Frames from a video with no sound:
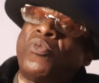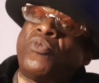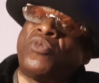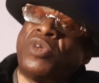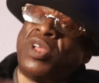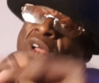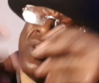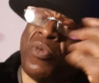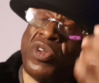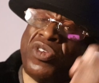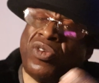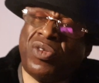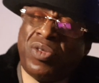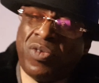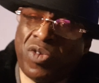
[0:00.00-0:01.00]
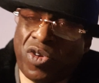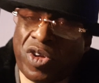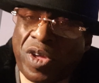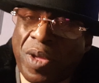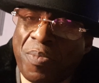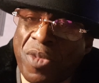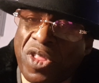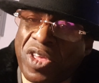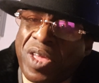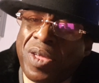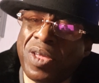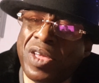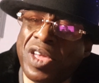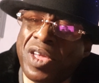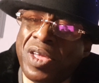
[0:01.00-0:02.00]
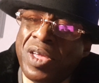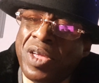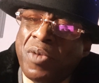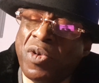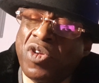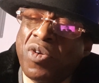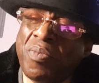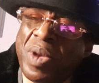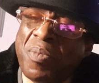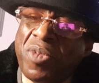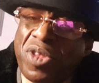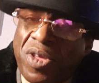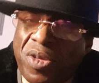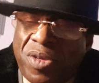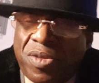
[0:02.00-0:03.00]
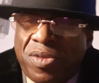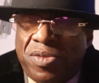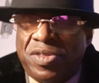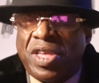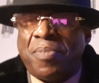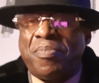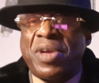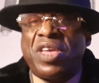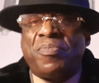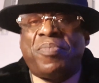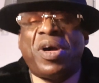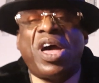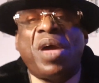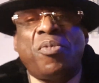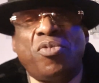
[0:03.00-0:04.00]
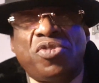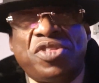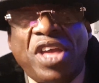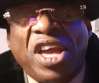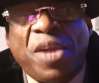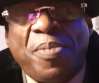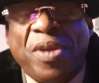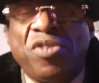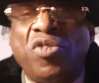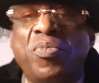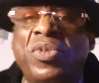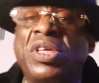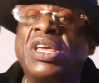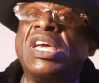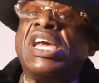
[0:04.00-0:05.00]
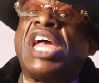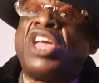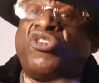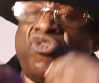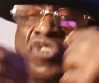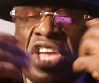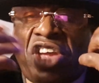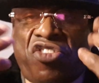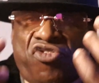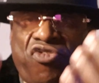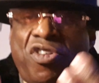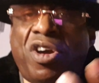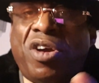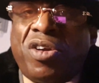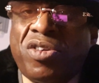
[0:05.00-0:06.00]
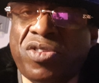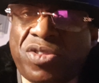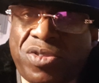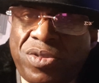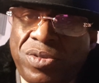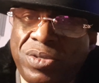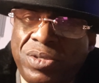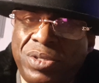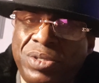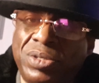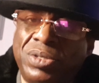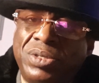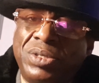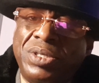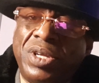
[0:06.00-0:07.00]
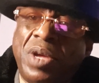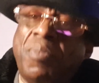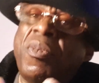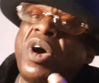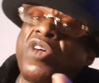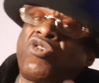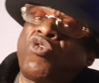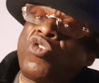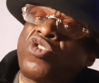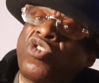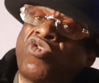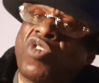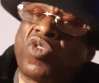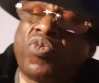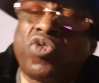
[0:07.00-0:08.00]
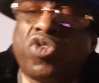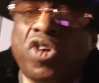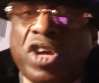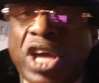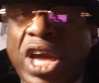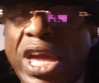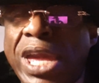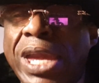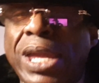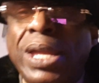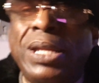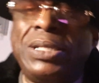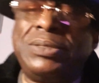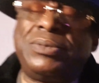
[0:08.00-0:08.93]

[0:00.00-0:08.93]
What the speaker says: when you're a member of the Dead Man's Bible, Pyscopaths Anonymous, and you take drugs, and my choice of drugs was cocaine.